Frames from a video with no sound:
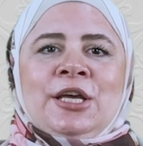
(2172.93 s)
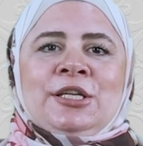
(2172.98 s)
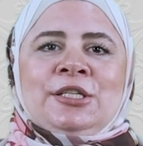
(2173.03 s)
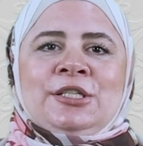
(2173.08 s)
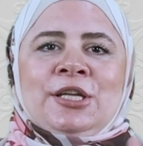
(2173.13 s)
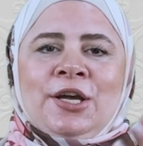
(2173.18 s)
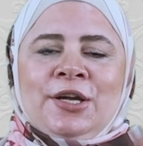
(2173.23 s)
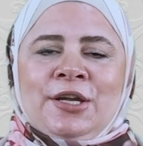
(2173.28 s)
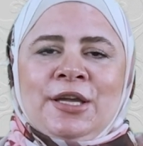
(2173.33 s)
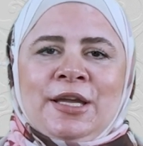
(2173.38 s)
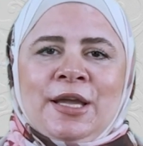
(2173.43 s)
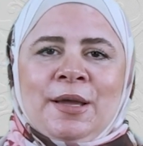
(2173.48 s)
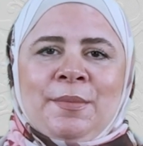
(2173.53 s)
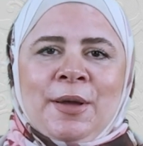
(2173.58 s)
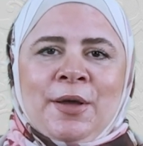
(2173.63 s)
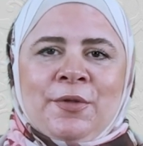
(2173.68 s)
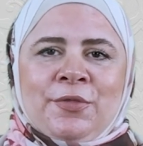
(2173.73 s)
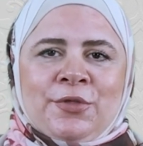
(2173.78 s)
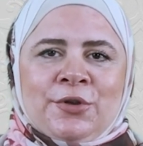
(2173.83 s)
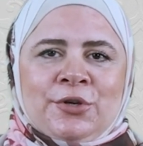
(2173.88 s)
talking
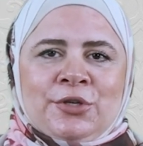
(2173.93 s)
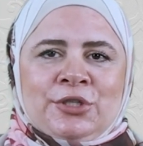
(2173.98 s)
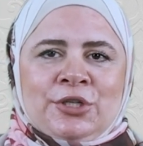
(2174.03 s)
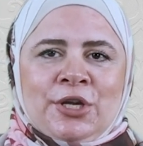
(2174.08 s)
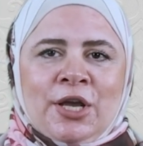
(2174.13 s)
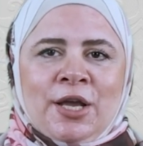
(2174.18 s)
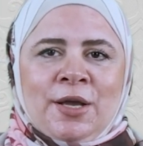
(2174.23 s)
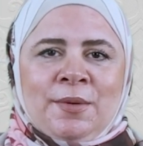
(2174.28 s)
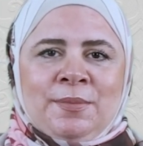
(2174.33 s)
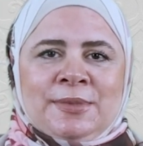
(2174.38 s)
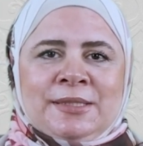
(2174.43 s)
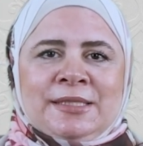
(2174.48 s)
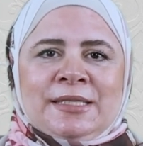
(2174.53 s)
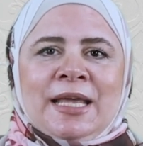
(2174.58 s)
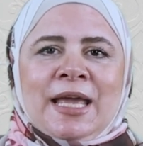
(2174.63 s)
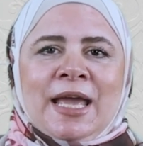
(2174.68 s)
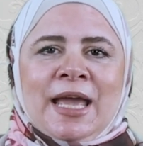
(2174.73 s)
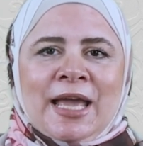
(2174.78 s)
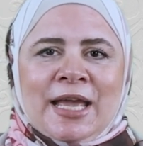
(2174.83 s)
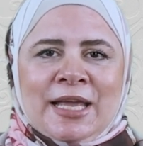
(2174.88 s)
about their jobs,
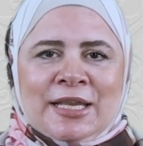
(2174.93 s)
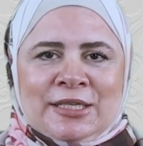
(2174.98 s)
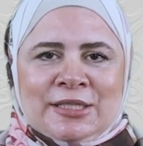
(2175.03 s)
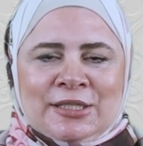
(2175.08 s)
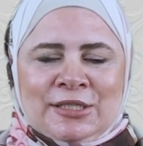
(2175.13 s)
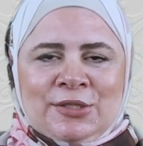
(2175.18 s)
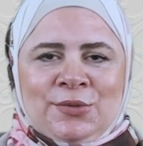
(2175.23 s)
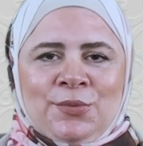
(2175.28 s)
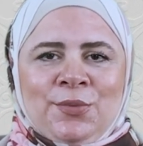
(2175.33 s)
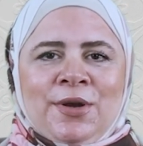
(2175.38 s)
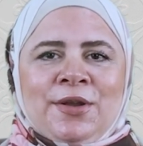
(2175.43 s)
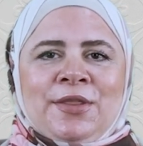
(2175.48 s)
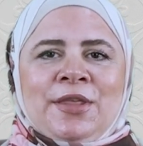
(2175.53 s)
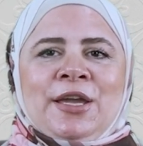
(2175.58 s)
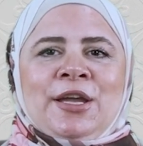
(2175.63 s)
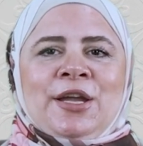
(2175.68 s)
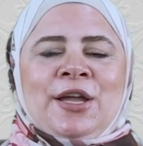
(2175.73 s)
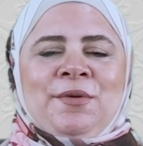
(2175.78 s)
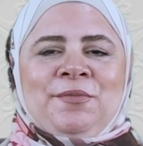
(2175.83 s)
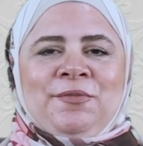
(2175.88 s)
and where
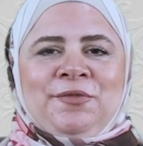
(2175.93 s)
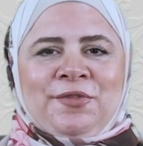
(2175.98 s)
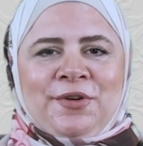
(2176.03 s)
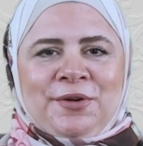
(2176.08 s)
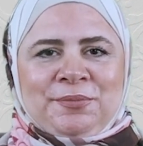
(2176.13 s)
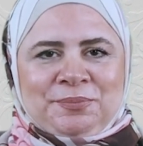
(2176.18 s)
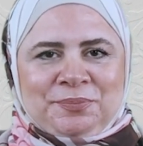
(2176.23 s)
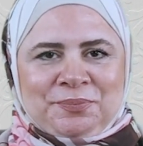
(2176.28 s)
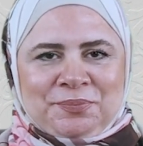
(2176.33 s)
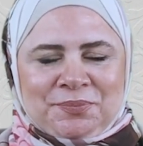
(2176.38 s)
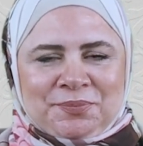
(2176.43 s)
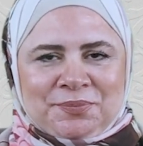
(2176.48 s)
they come from.